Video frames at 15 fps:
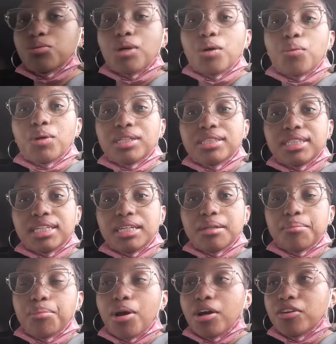do I want to eat?
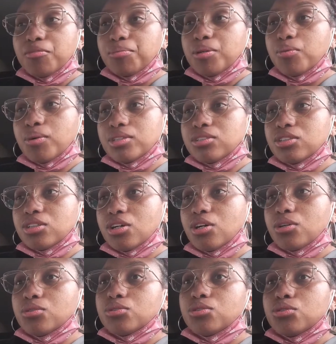Part of me wants to
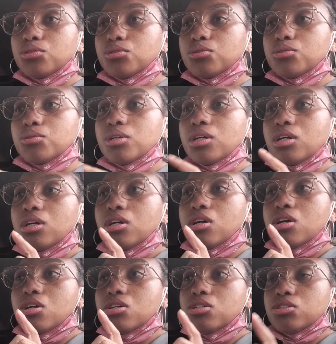go to
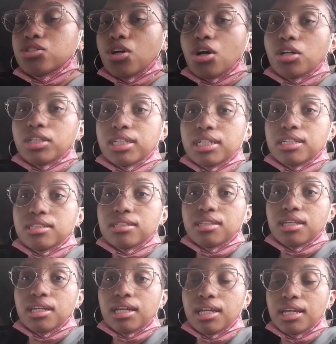Charlie's
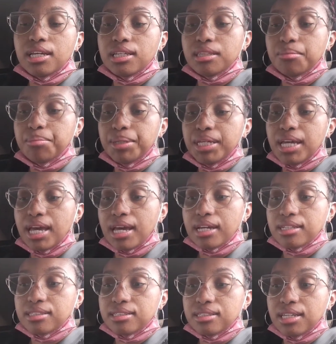in the
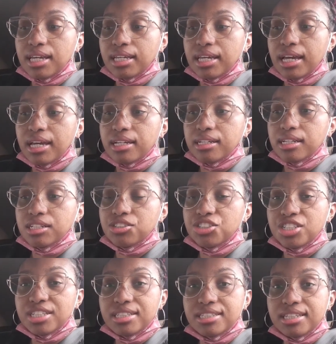PX and get a
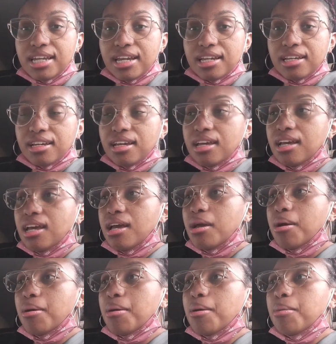cheesesteak
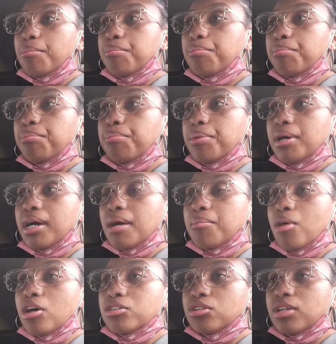but I'm
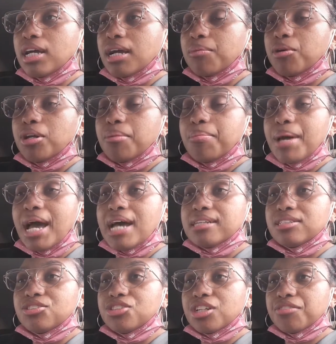also like, I'm going to
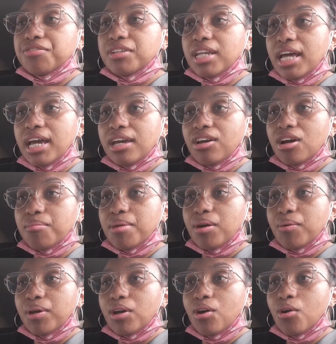pass a Chick fil A on my
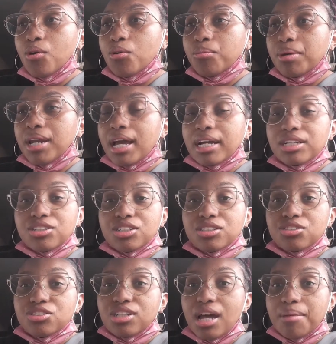way home and I could
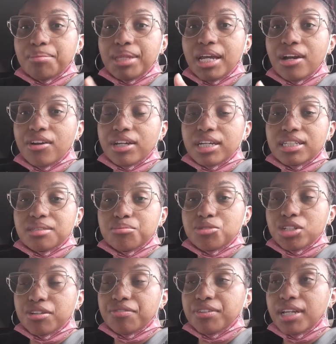just stop there and get some
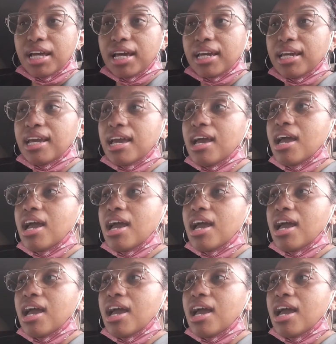Chick fil A.